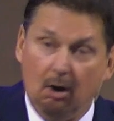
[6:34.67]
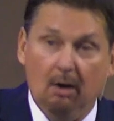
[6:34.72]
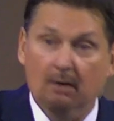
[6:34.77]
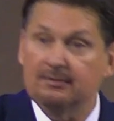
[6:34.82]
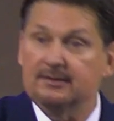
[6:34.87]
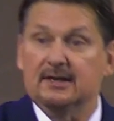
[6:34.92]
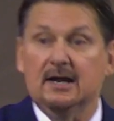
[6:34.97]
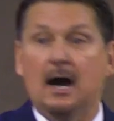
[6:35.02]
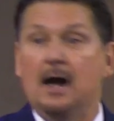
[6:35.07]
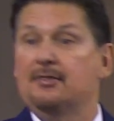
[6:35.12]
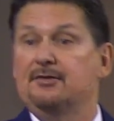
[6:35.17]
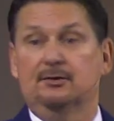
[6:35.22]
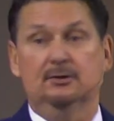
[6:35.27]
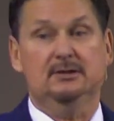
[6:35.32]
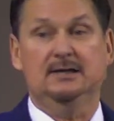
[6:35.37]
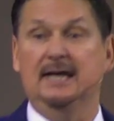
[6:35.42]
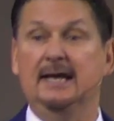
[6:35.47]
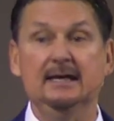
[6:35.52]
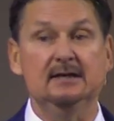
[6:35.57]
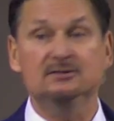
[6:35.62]
all the
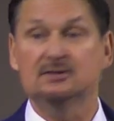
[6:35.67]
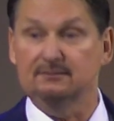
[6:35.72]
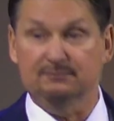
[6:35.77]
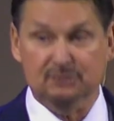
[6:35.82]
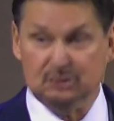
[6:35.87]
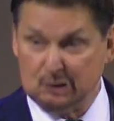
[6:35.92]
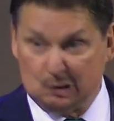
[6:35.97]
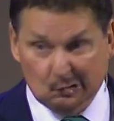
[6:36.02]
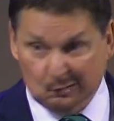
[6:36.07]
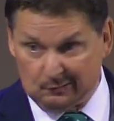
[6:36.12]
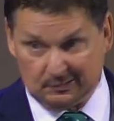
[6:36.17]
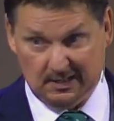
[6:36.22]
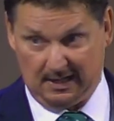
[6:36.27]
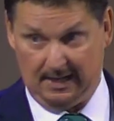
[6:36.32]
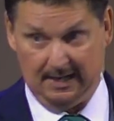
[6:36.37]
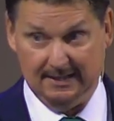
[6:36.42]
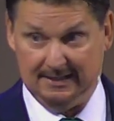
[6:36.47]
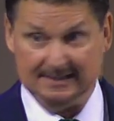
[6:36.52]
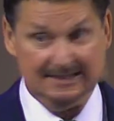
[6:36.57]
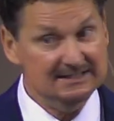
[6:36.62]
other kings of
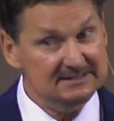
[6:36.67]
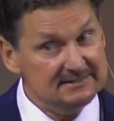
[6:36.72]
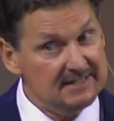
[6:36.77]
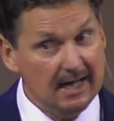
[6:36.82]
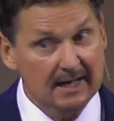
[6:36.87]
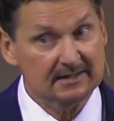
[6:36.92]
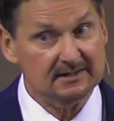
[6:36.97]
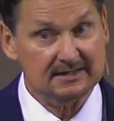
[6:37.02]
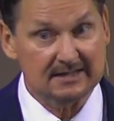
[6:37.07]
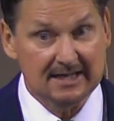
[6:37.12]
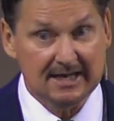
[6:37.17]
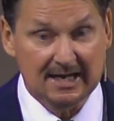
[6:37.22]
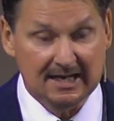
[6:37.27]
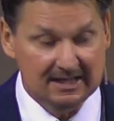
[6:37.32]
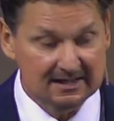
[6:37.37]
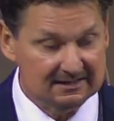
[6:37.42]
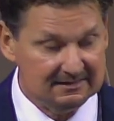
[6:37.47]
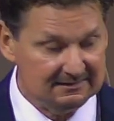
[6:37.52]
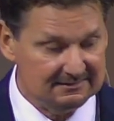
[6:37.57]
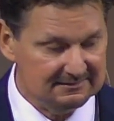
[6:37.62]
Judah. And he's not a
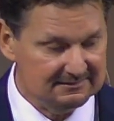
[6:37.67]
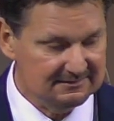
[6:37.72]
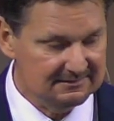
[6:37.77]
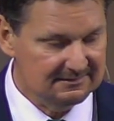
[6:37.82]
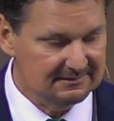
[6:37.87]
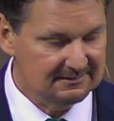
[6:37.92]
king